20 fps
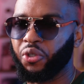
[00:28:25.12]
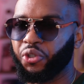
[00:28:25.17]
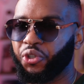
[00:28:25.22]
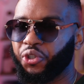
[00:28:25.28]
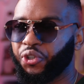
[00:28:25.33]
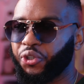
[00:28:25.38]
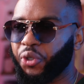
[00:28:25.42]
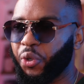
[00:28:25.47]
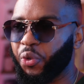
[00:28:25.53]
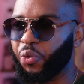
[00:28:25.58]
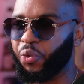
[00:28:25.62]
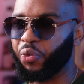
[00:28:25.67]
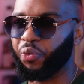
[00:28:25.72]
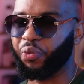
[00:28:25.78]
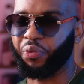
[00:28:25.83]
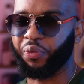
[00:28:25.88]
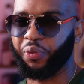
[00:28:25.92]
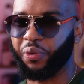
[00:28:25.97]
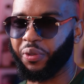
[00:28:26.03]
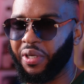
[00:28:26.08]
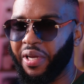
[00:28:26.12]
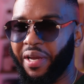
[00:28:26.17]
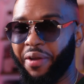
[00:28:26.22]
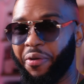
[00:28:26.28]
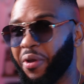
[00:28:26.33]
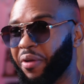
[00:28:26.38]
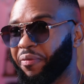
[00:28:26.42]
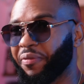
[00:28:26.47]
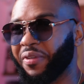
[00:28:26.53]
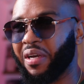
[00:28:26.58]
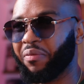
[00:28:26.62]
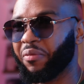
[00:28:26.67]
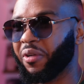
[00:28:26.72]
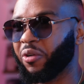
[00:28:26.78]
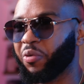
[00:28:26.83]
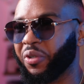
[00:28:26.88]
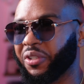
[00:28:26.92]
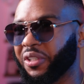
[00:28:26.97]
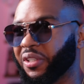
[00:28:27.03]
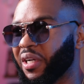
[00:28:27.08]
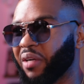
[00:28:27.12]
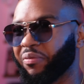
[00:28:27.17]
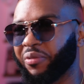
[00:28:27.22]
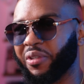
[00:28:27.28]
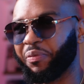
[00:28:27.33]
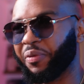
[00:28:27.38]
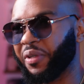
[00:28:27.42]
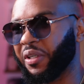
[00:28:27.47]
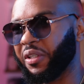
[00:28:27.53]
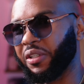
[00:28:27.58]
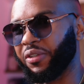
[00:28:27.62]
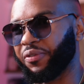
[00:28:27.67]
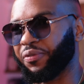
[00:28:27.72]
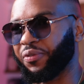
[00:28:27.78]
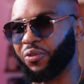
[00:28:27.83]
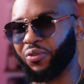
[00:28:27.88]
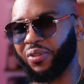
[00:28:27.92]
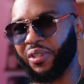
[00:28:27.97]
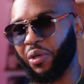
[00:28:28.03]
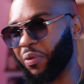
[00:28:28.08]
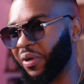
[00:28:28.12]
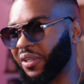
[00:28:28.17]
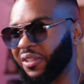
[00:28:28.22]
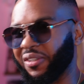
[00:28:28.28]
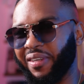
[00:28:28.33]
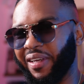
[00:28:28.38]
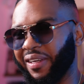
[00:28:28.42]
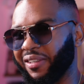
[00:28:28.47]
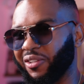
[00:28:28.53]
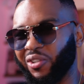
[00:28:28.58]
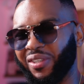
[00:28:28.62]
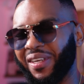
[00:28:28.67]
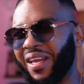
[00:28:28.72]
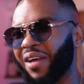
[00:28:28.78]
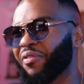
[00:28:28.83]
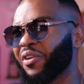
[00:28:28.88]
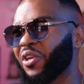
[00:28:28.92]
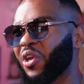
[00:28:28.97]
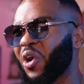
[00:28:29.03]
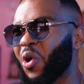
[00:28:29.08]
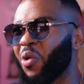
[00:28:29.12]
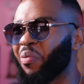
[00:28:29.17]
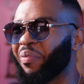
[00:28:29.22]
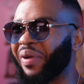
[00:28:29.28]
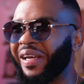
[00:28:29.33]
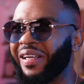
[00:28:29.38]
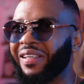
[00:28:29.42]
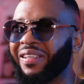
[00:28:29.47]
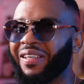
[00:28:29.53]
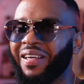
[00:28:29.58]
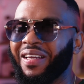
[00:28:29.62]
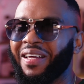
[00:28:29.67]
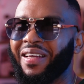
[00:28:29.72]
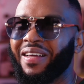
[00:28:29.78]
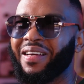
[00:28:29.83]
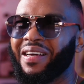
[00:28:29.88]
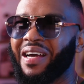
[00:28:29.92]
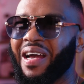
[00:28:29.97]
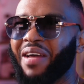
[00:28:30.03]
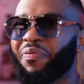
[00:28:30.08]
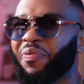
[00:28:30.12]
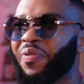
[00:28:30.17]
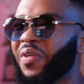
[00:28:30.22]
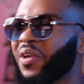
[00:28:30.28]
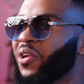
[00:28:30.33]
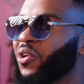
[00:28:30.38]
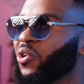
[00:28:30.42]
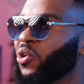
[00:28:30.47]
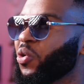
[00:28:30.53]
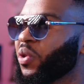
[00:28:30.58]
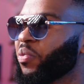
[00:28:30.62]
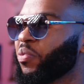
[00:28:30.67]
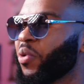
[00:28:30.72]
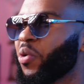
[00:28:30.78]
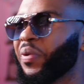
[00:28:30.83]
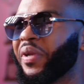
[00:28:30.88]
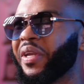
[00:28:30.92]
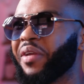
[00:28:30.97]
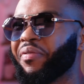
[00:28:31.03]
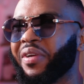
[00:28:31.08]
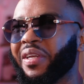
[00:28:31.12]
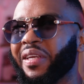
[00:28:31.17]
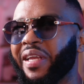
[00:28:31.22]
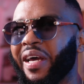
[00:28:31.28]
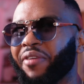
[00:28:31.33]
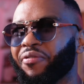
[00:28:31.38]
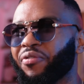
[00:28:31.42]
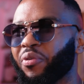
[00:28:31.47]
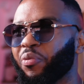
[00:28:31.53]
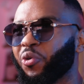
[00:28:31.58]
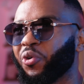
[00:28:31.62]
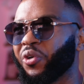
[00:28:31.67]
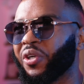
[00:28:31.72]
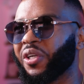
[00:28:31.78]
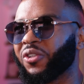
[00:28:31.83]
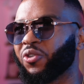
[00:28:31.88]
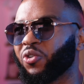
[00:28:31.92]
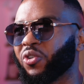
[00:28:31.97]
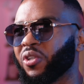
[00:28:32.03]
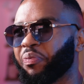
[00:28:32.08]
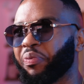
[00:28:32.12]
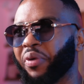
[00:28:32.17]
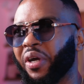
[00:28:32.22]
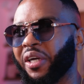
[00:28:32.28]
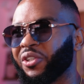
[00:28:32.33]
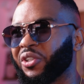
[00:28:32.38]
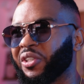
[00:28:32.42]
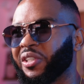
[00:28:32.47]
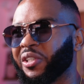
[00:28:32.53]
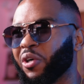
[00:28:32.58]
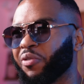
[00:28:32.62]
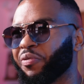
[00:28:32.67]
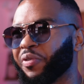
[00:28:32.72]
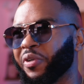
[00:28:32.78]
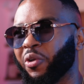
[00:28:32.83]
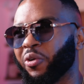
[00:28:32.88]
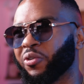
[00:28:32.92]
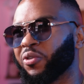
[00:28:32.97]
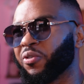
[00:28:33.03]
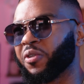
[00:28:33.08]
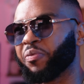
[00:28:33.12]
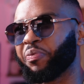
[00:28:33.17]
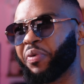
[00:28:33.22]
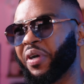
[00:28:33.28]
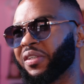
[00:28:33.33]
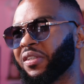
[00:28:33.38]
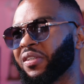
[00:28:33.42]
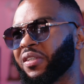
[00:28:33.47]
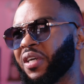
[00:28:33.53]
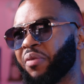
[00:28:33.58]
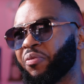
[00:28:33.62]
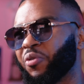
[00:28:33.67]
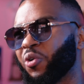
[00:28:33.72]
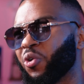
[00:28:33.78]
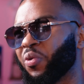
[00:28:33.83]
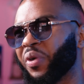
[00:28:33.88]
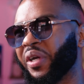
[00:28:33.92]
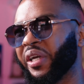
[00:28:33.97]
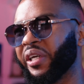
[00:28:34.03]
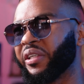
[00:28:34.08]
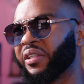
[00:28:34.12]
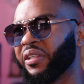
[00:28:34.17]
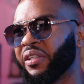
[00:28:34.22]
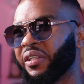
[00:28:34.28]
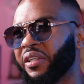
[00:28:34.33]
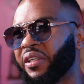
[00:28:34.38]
Sure. Every time the question comes up in an interview, say, what is next? You never know, man. I think, the more we're living life, the more you get to surprise yourself. Lots of surprises come your way.